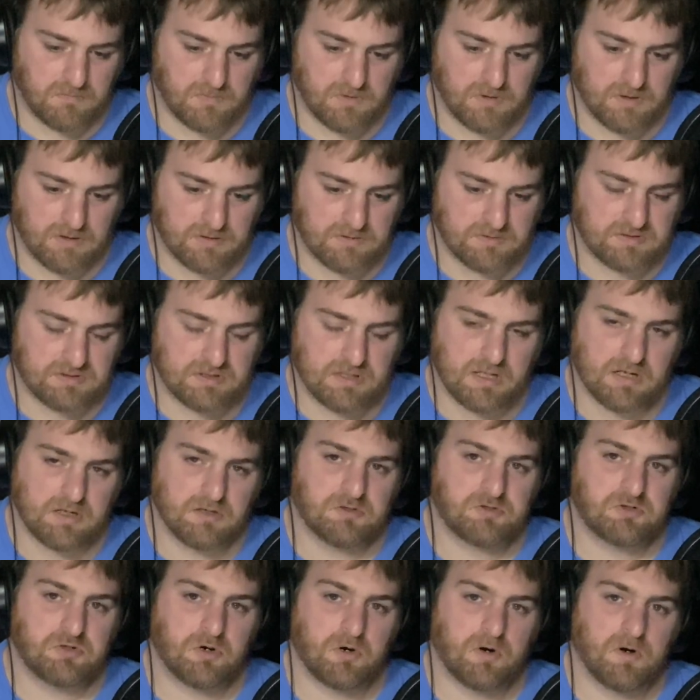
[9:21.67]
instead of
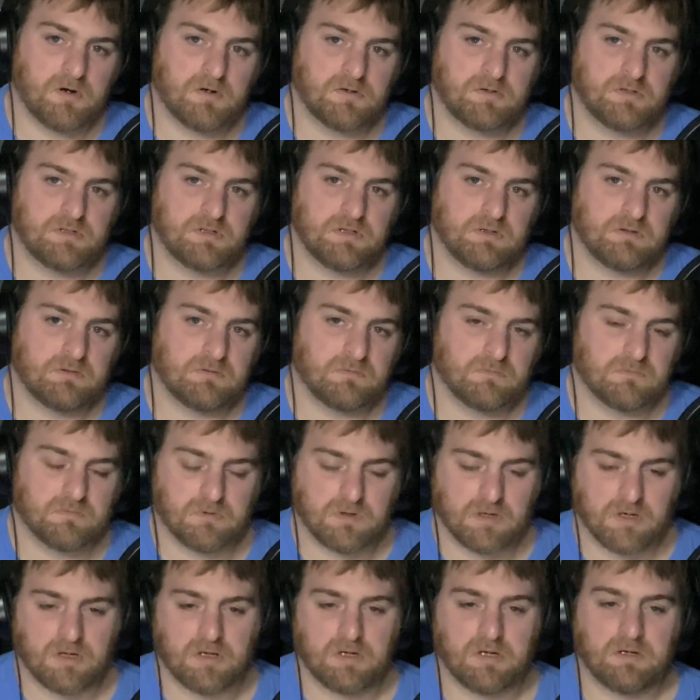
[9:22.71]
charging,
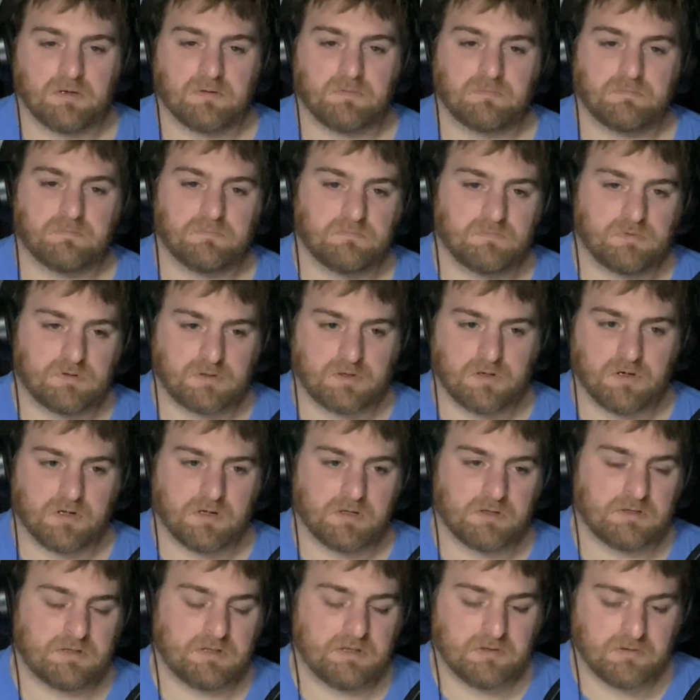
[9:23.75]
got
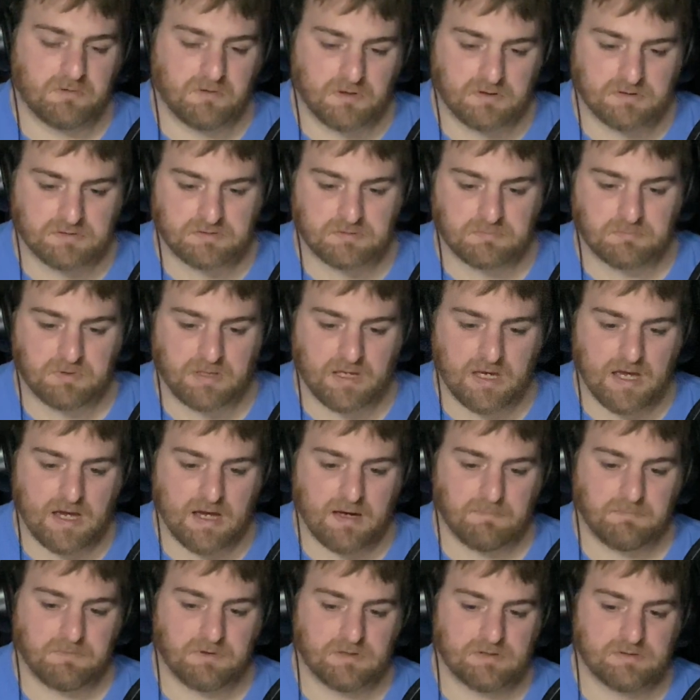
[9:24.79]
a deal on some
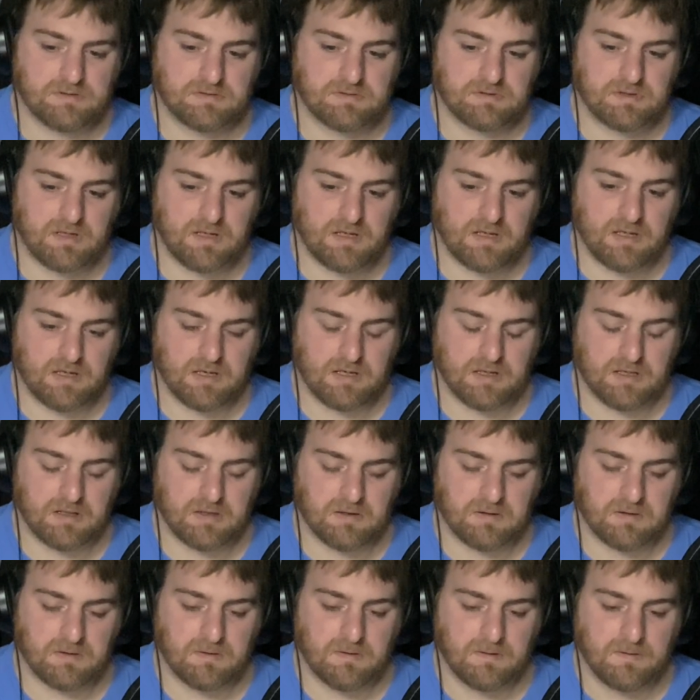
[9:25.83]
cabinets,
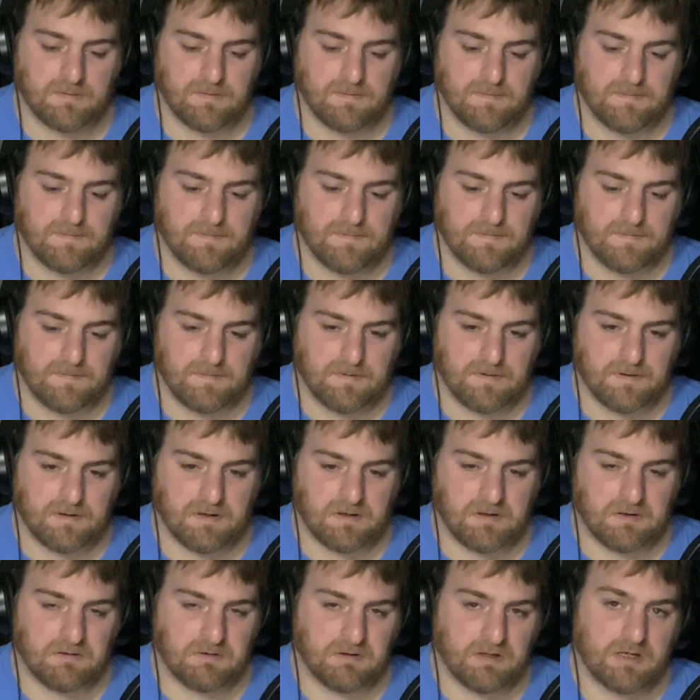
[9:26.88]
and
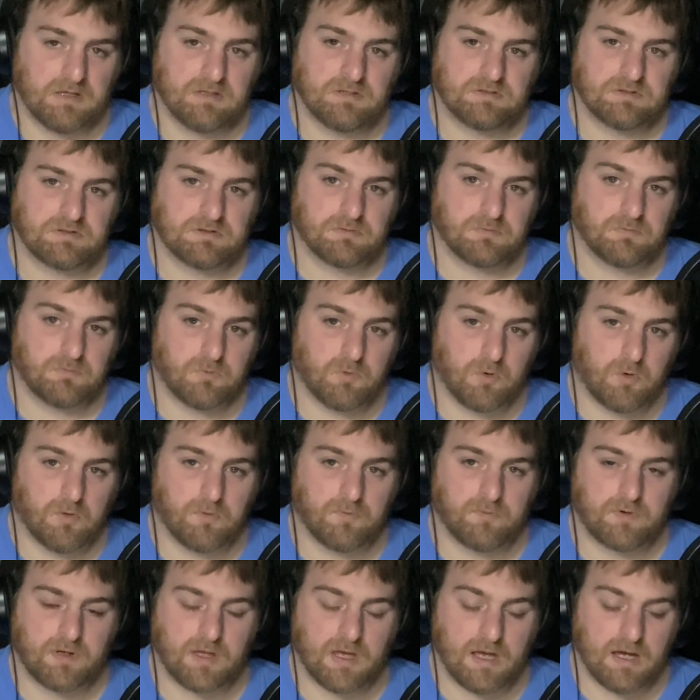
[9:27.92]
nice
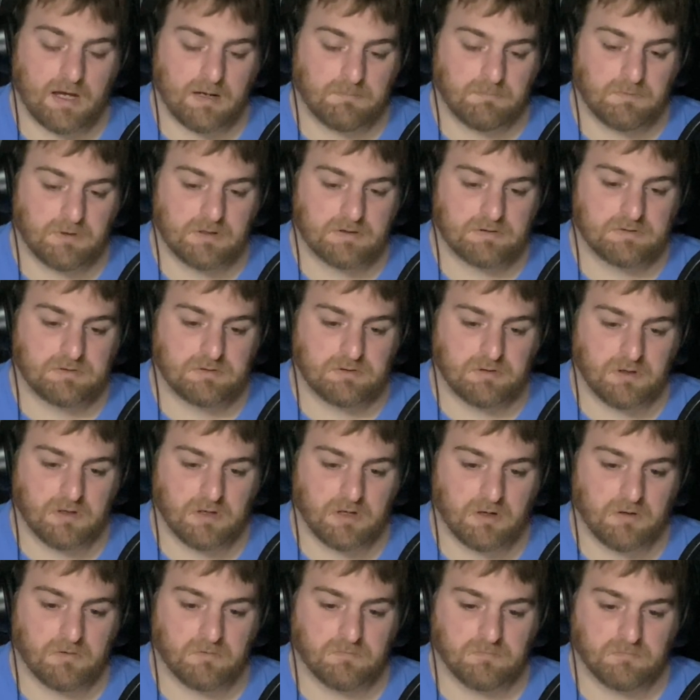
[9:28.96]
Wolf cabinets, you
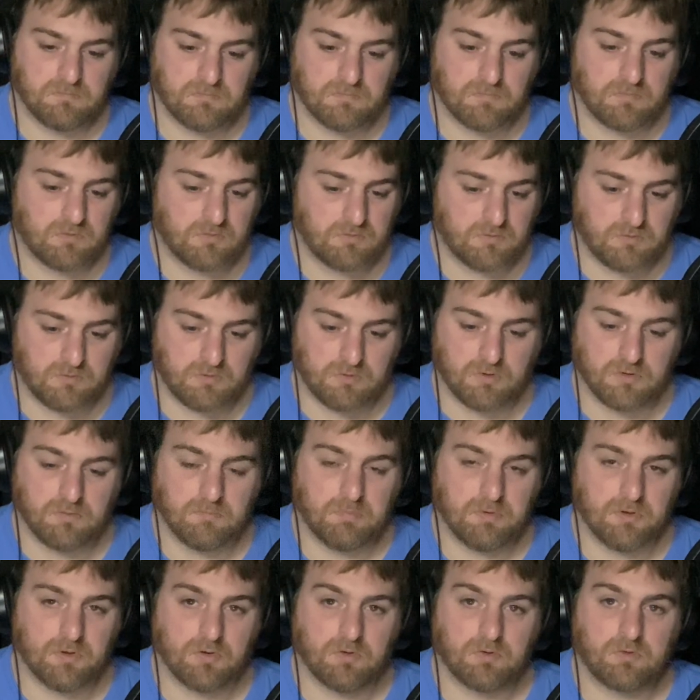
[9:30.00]
know, good
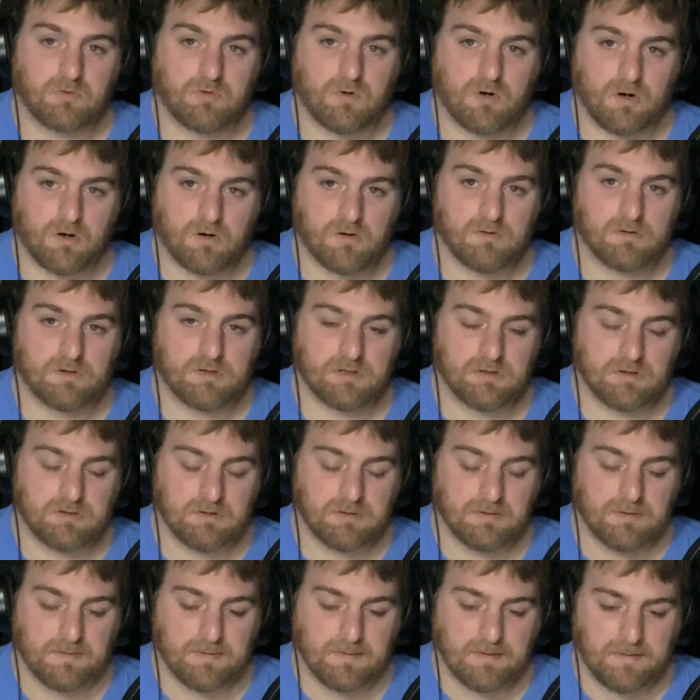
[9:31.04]
build quality.
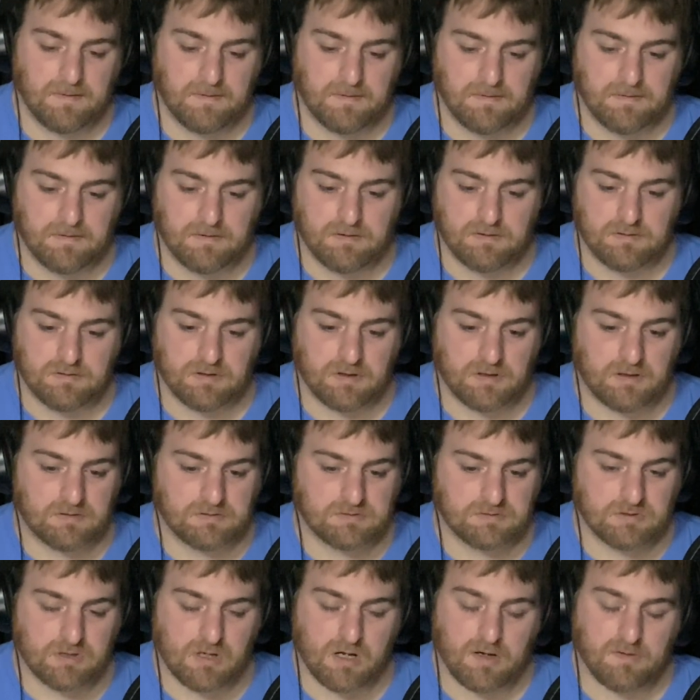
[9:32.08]

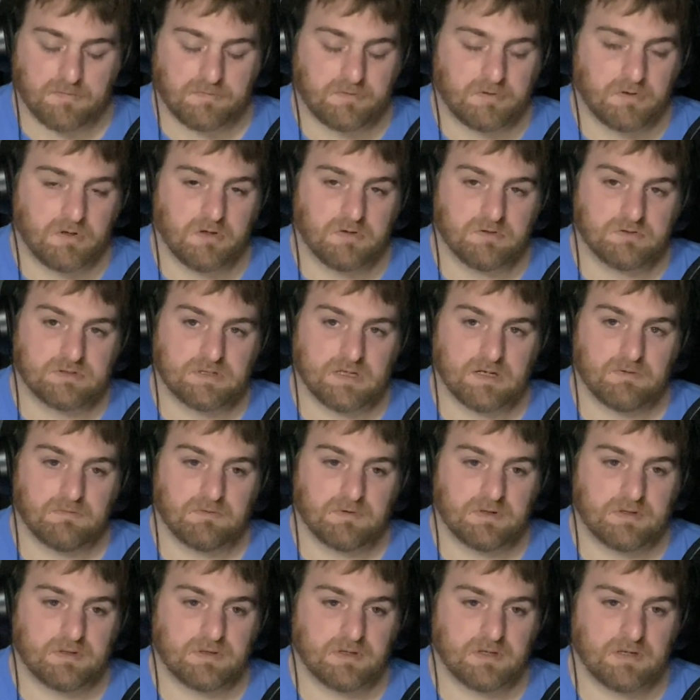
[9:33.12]
Soft close
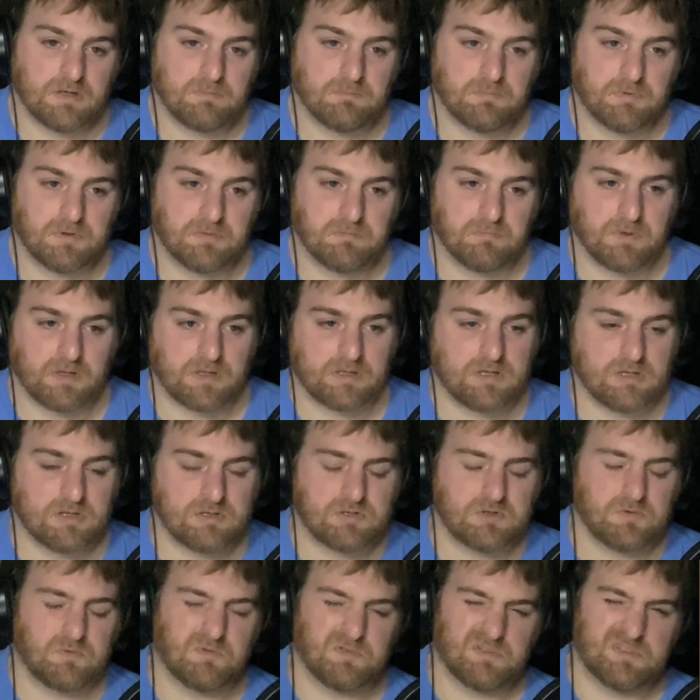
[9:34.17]
everything, but my
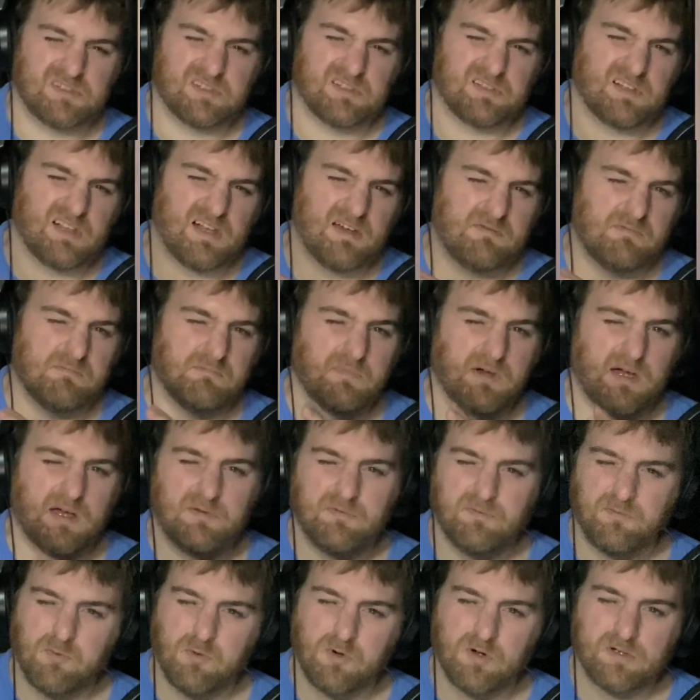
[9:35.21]
kitchen was 11 by
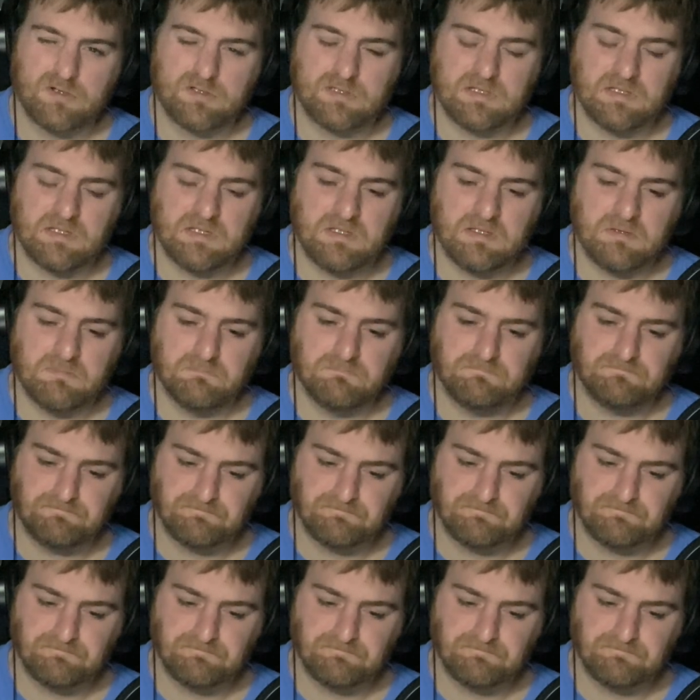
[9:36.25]
14.